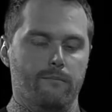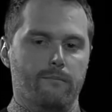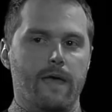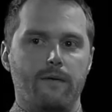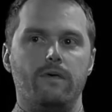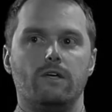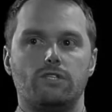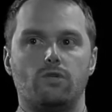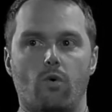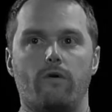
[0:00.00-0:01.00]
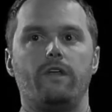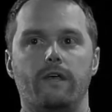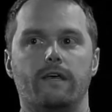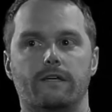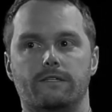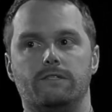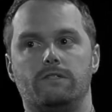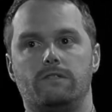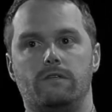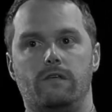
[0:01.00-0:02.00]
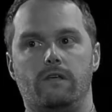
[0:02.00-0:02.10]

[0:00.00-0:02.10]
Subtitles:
maybe each story is